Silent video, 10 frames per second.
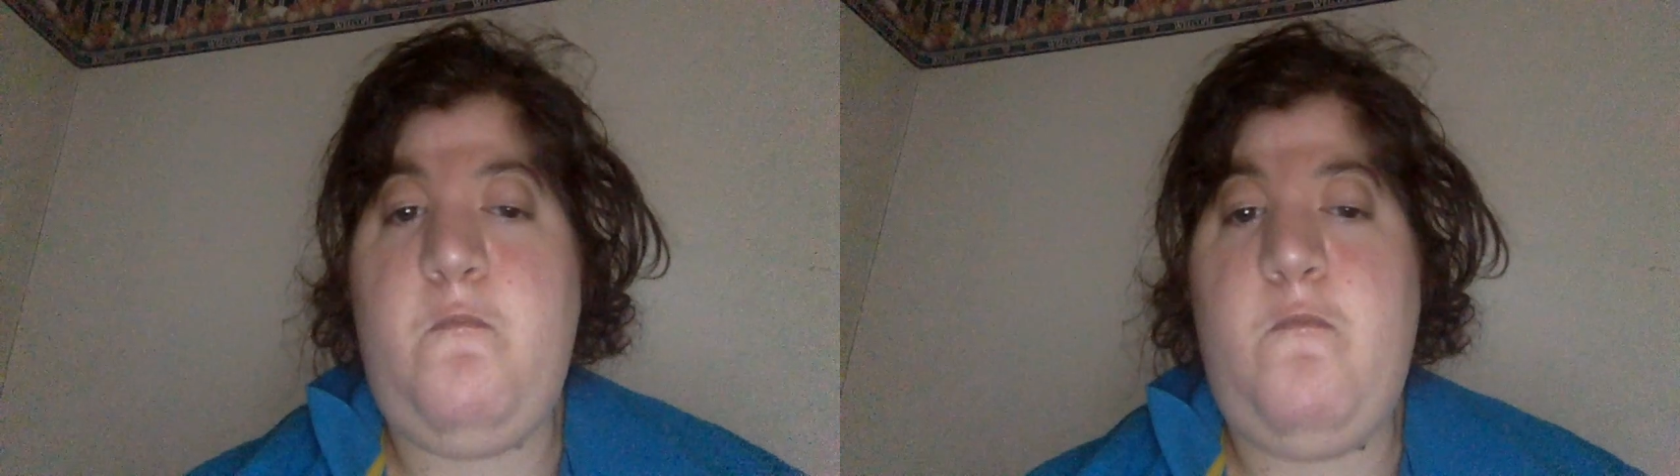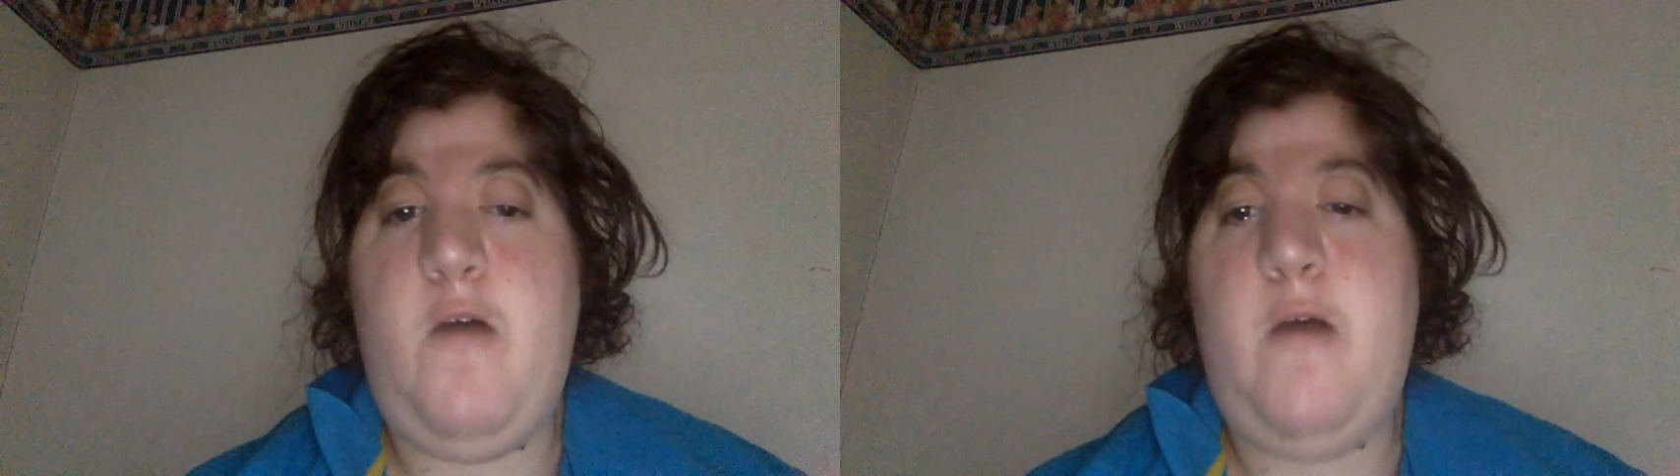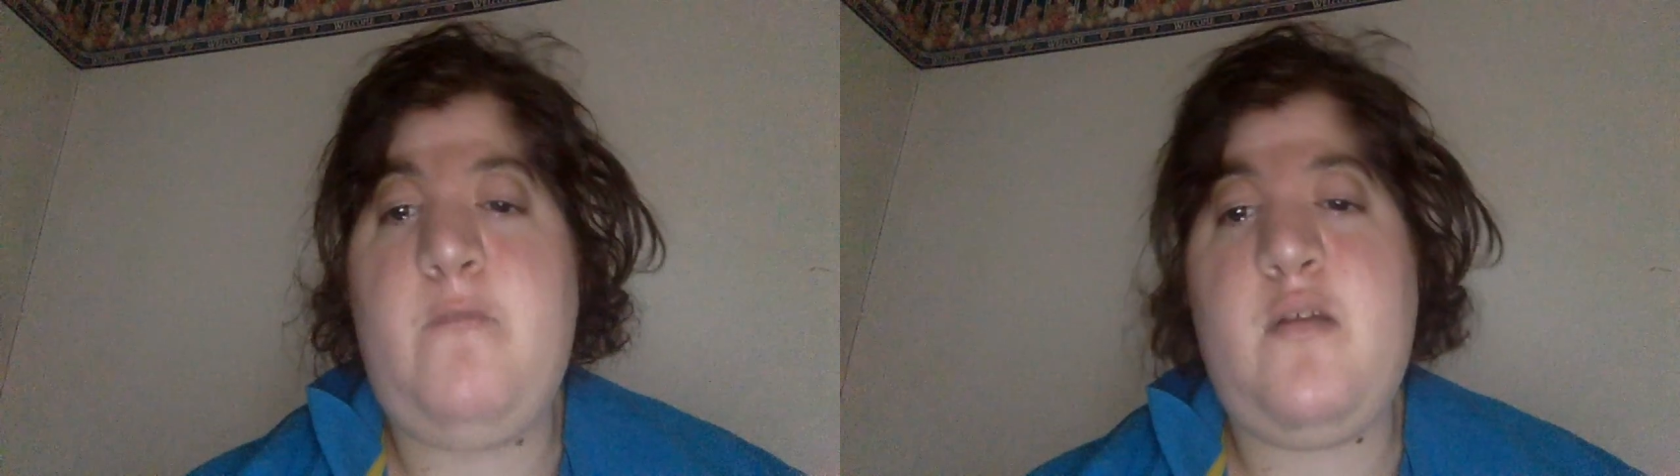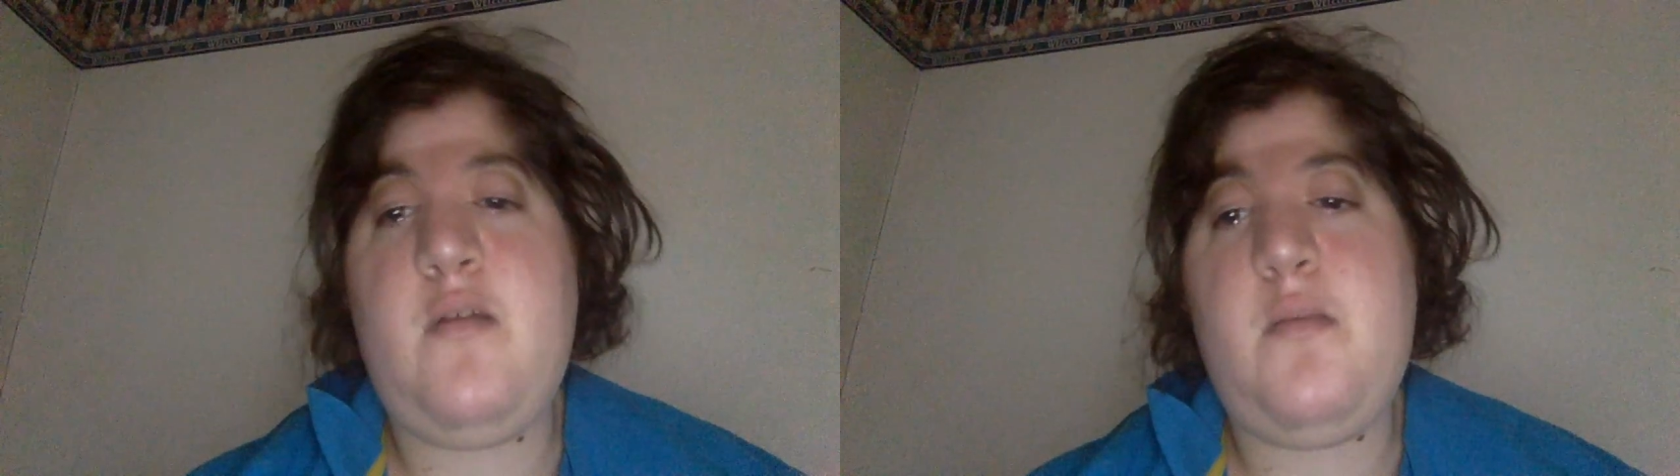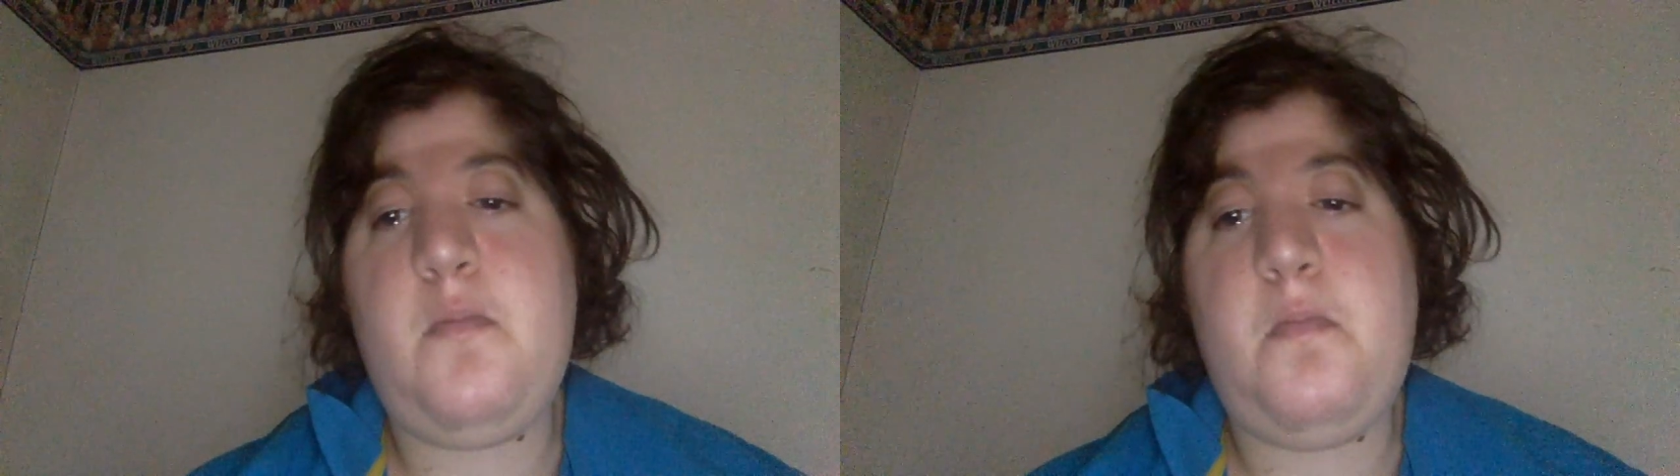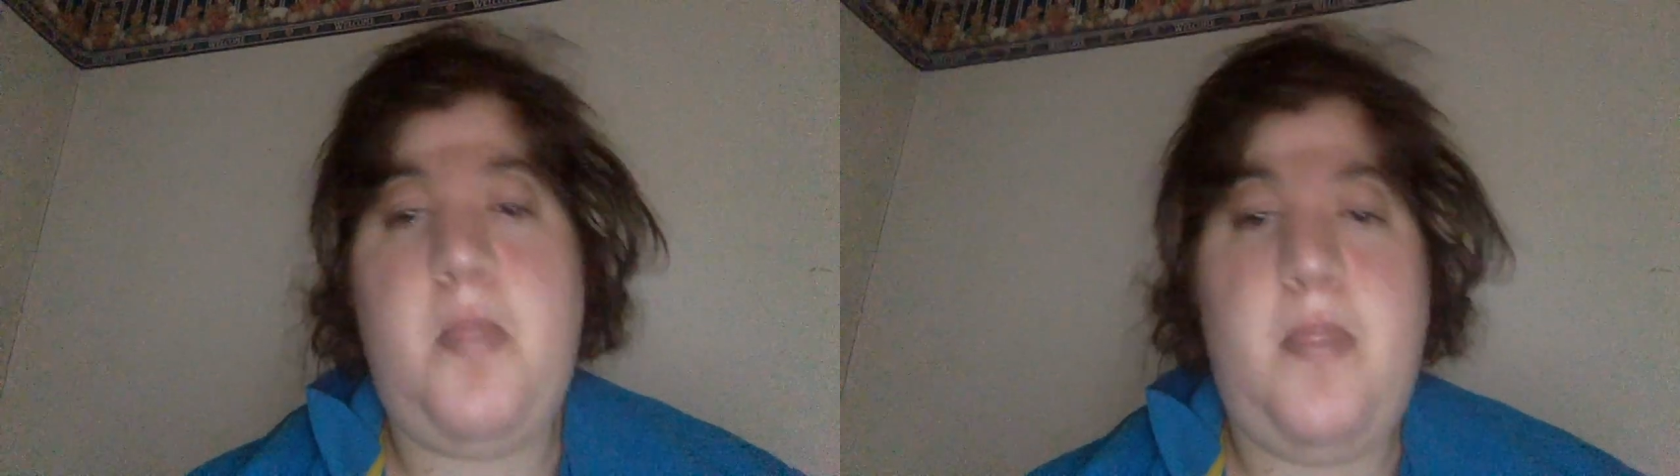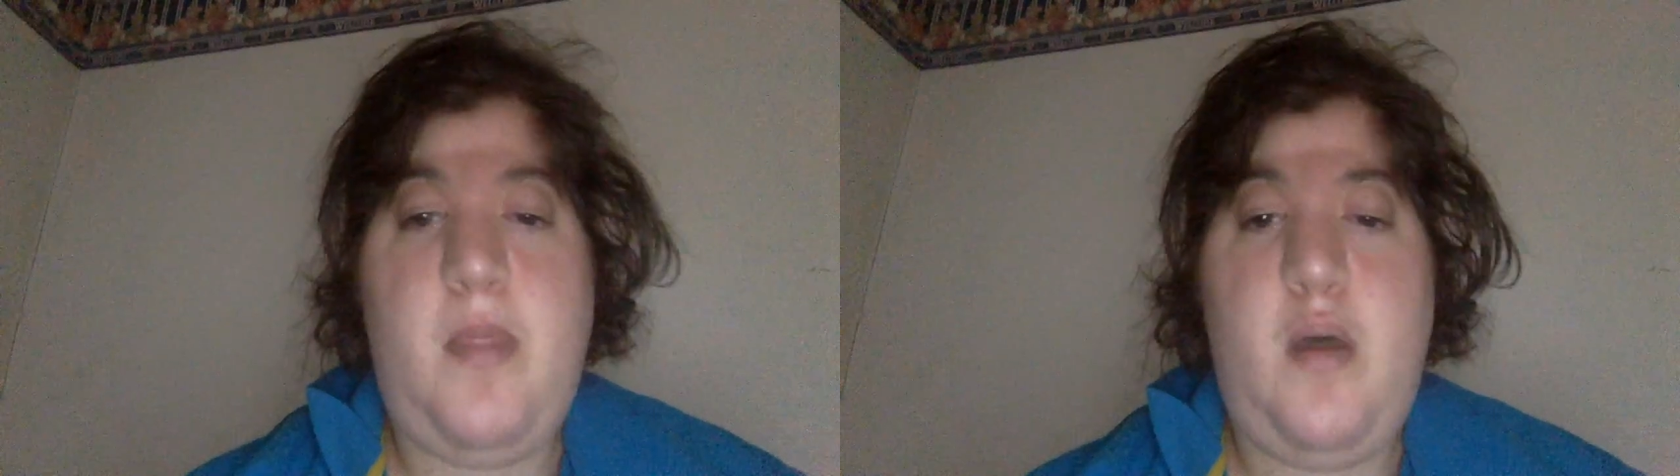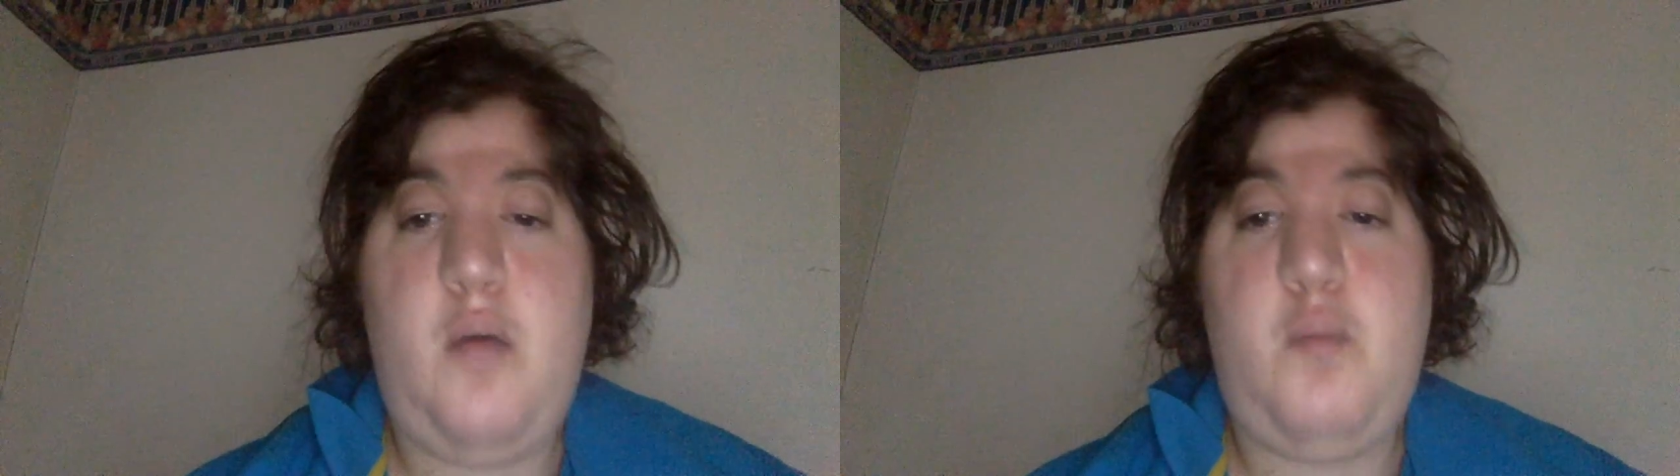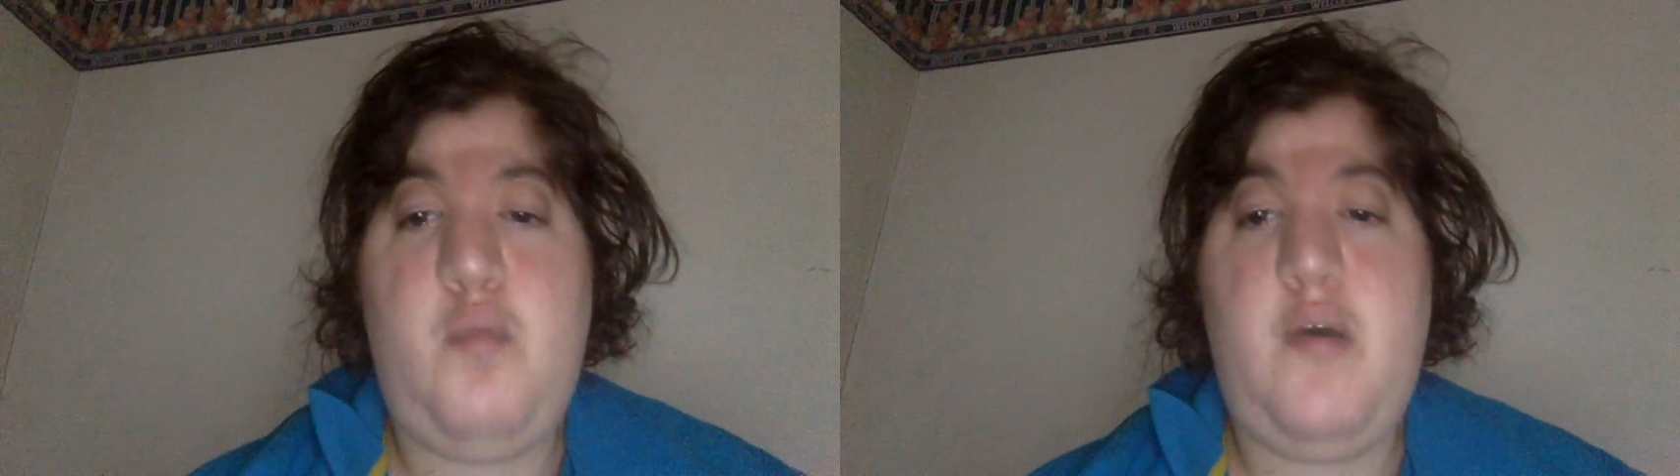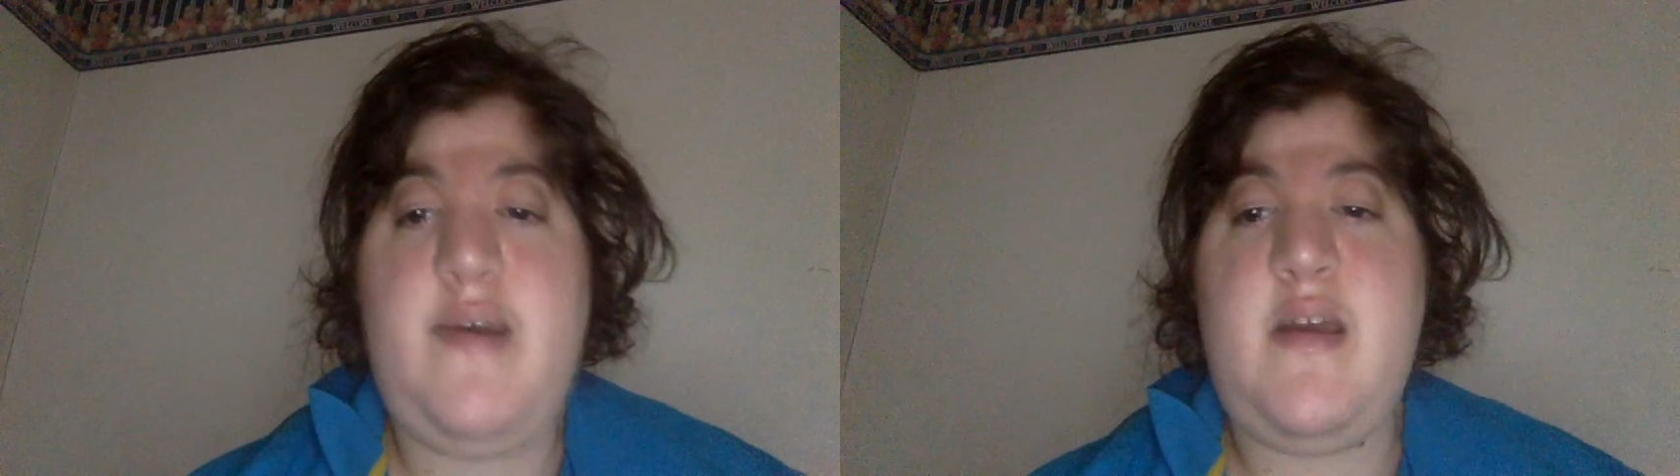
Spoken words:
but I